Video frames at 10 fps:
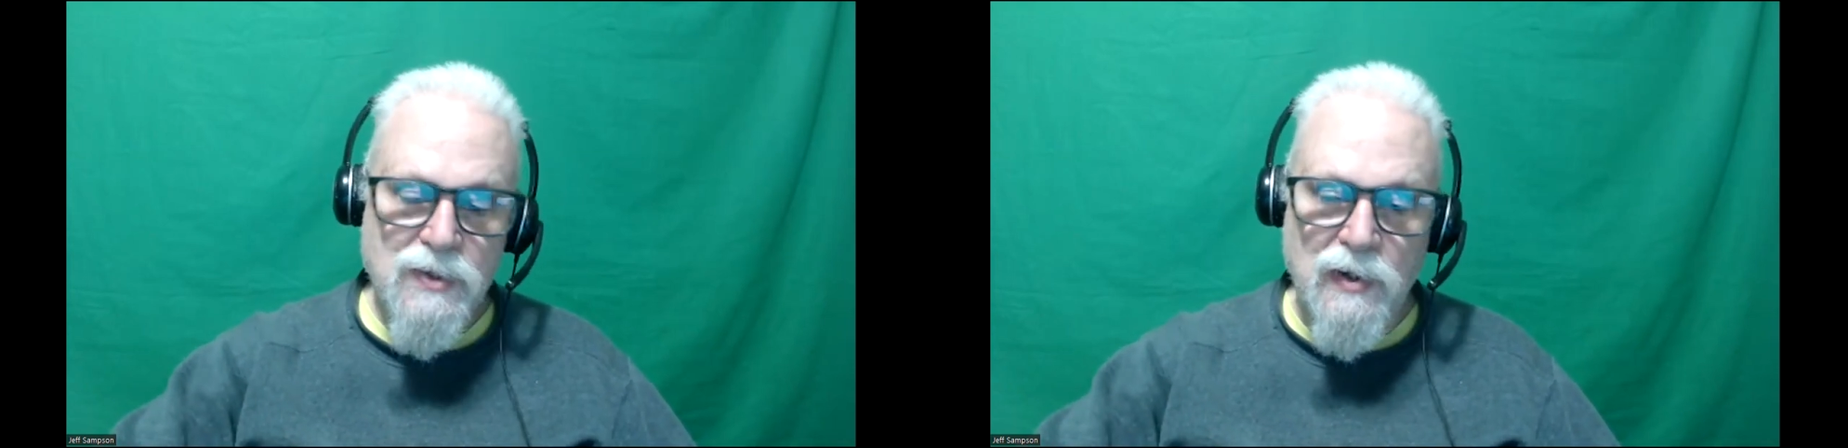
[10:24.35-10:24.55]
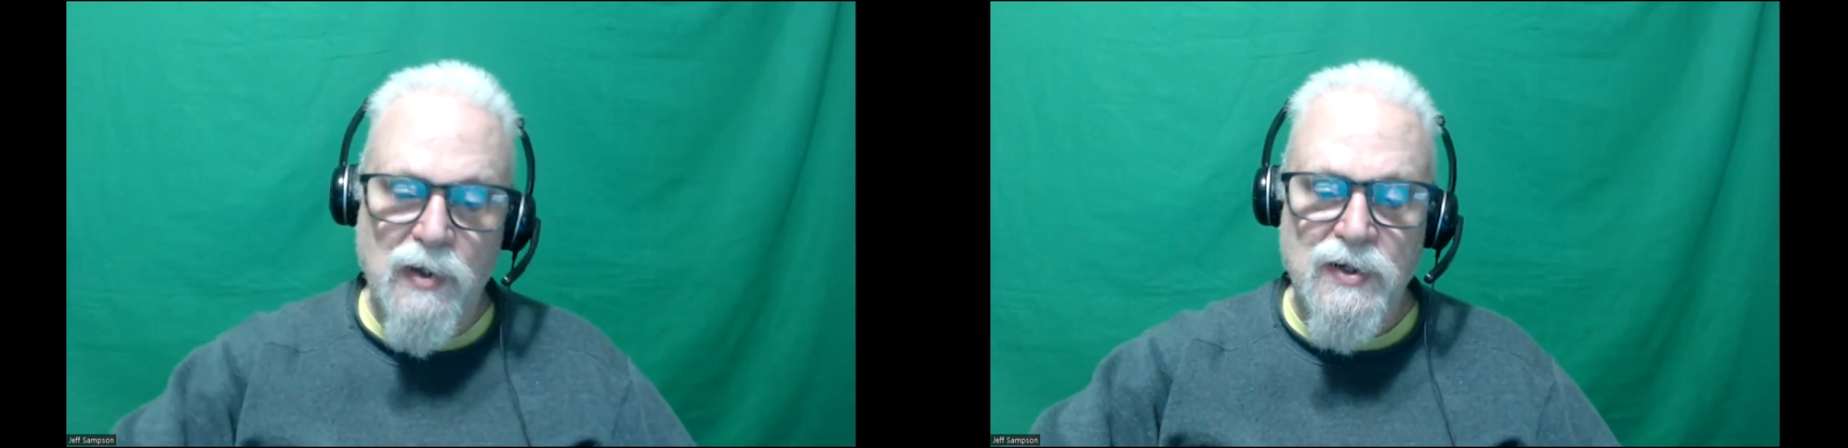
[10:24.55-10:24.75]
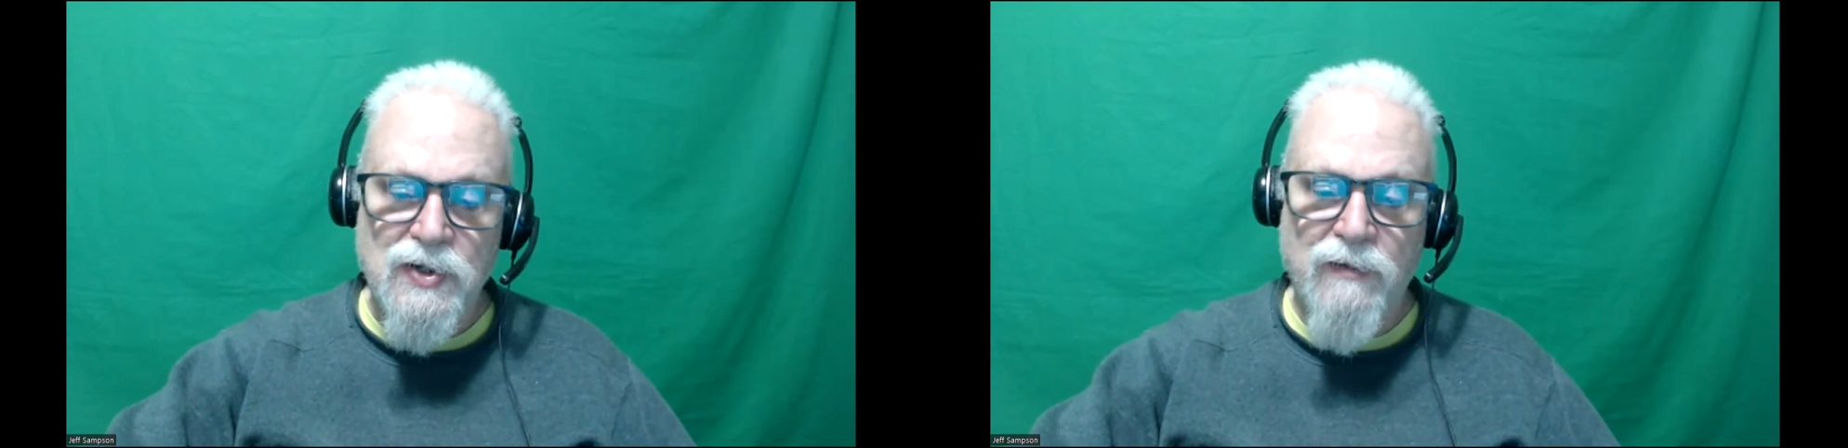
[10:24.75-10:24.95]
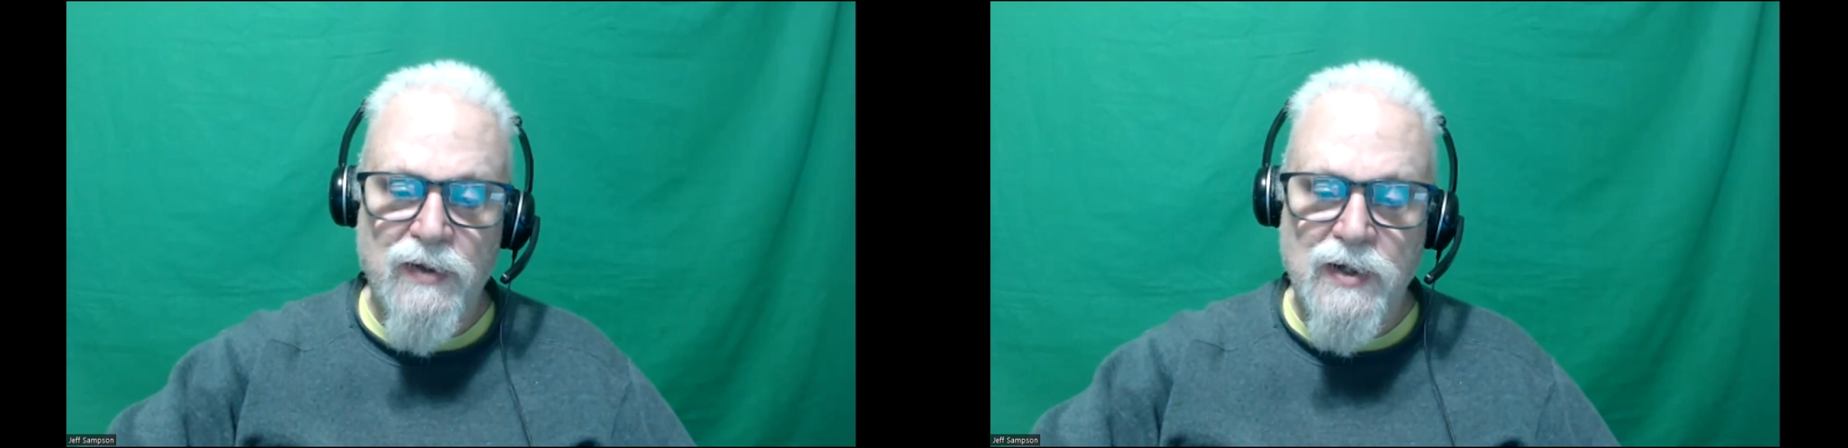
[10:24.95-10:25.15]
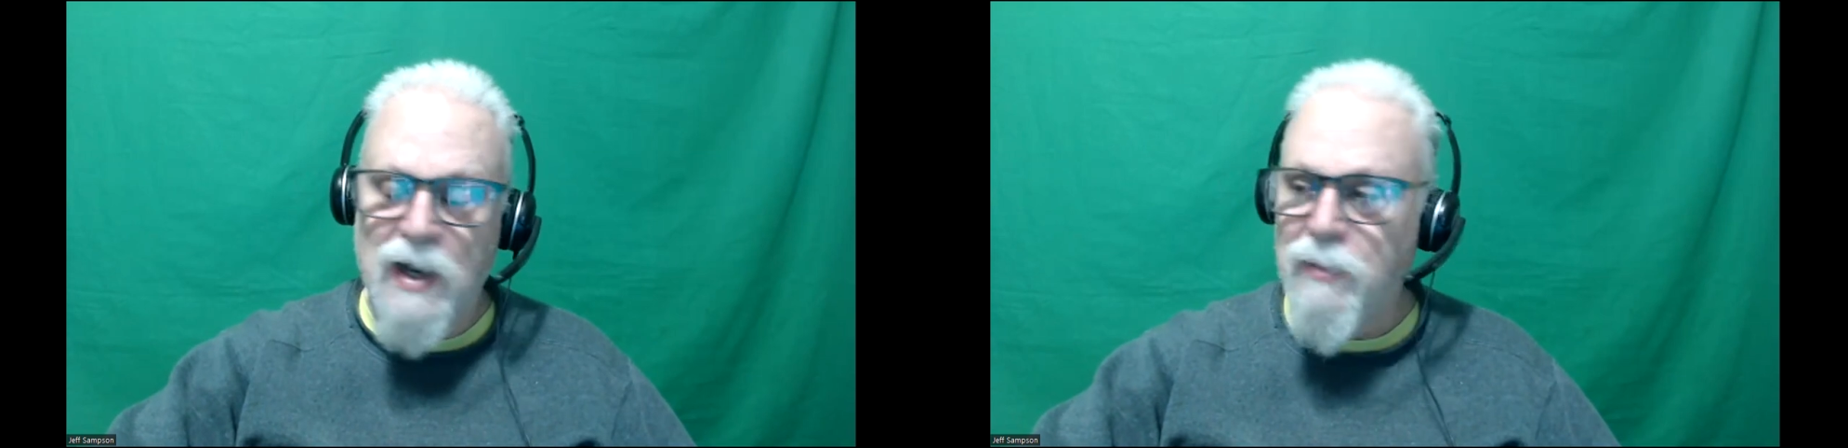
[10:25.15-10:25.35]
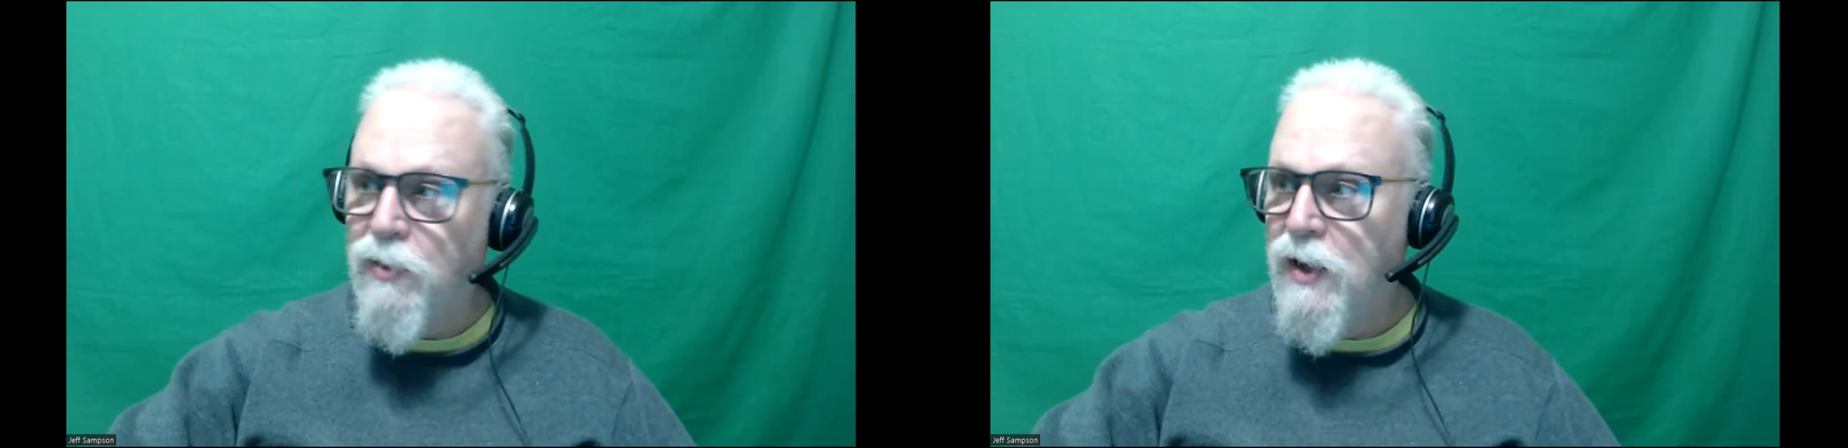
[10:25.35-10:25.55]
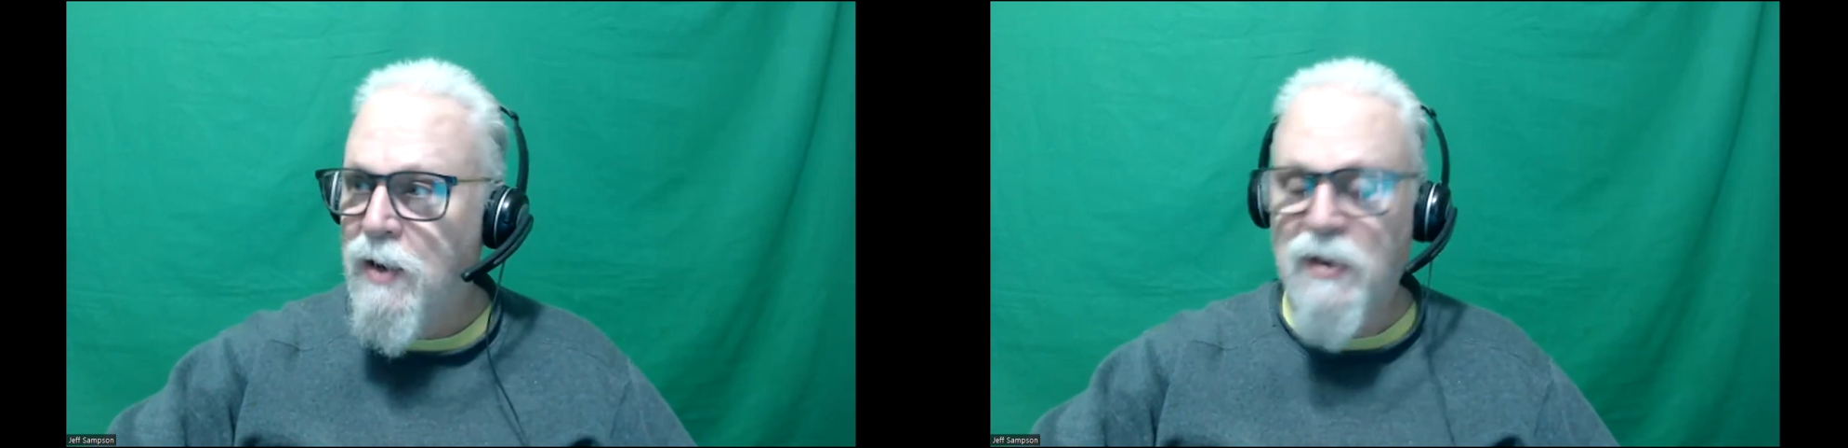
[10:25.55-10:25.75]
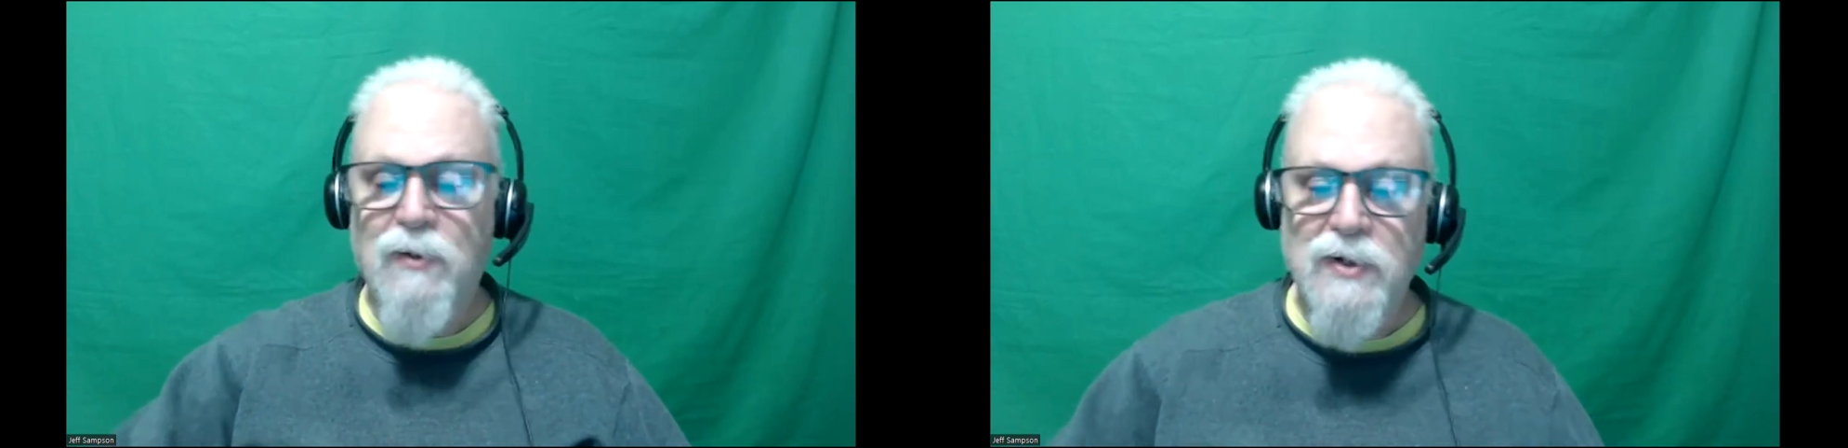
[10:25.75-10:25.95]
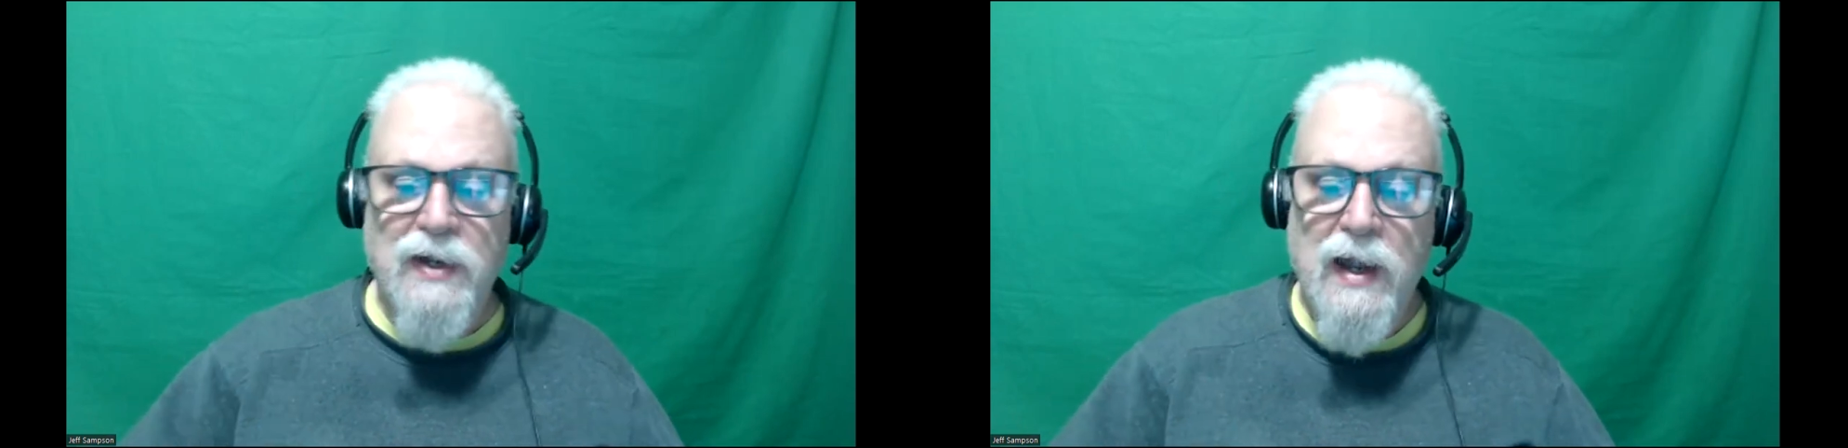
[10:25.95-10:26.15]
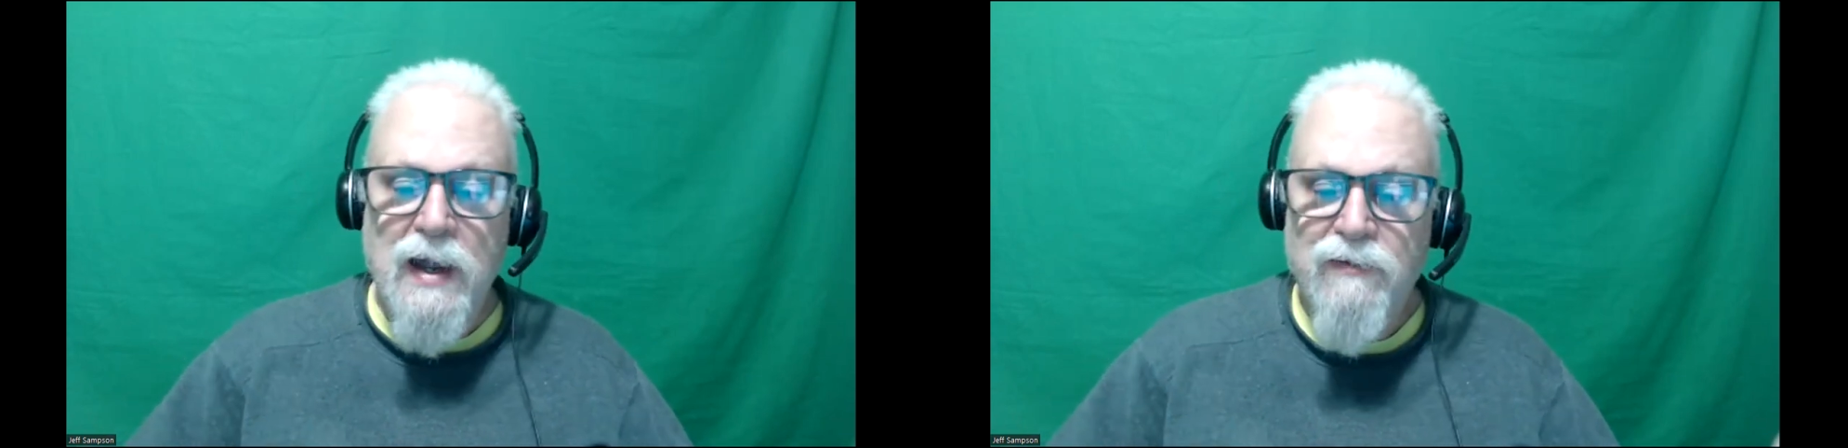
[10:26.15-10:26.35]
look at stuff on the table, but of course
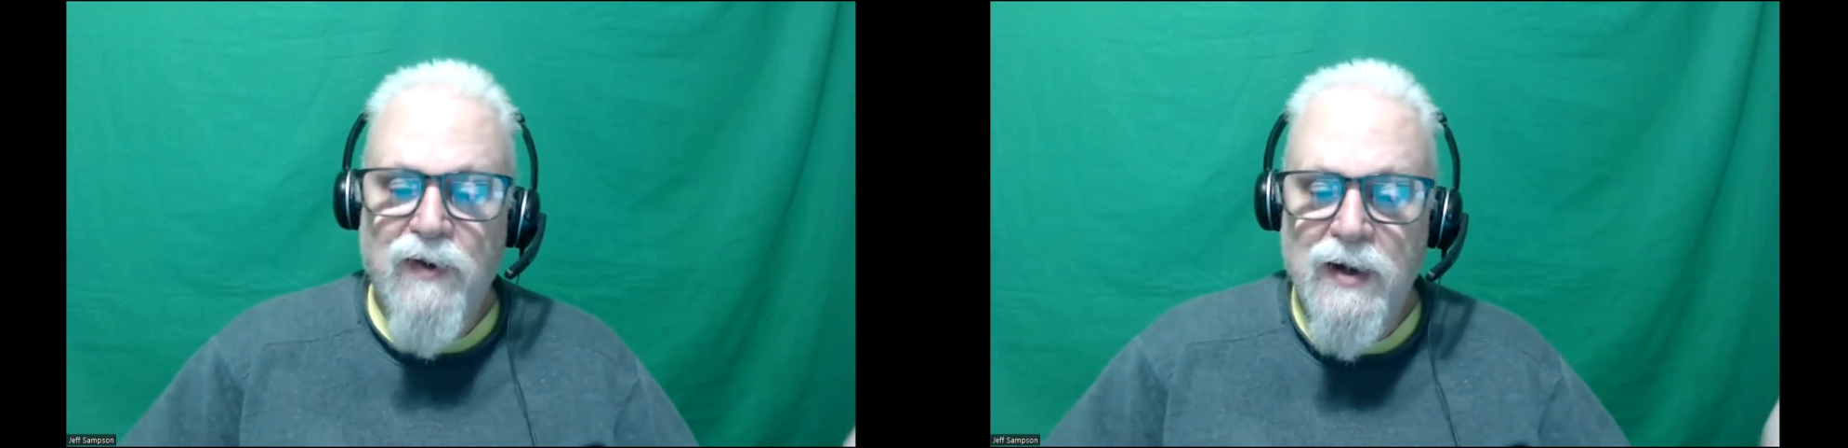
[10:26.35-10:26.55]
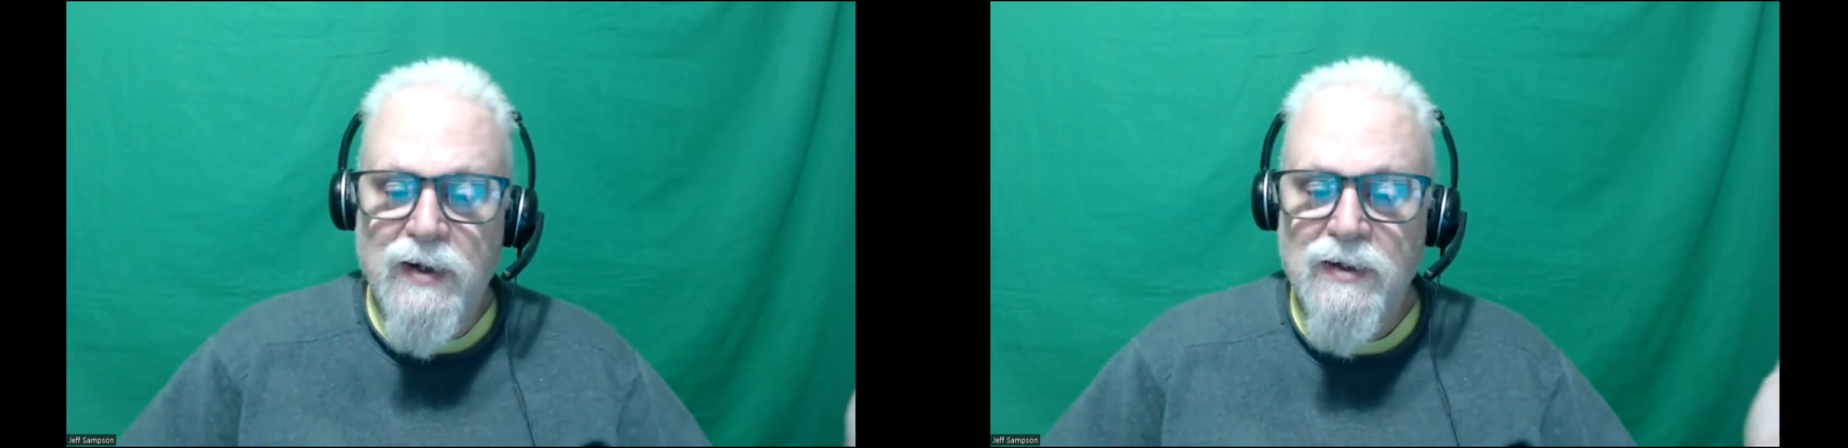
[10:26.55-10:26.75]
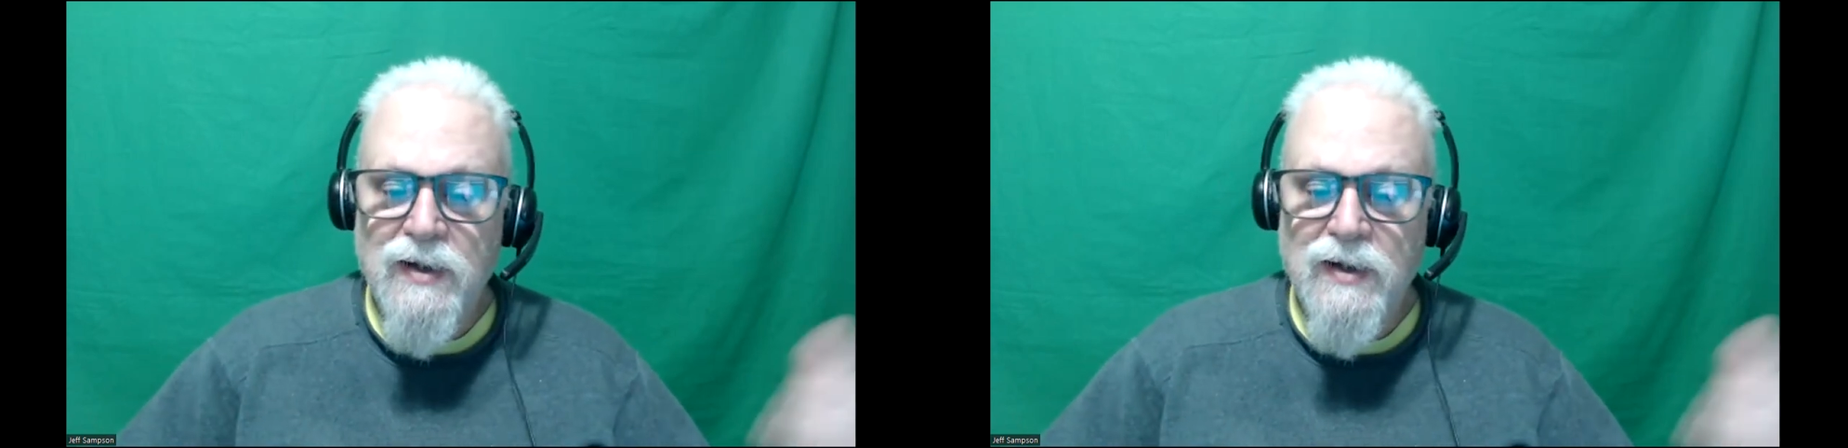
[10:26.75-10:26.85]
I can't find it.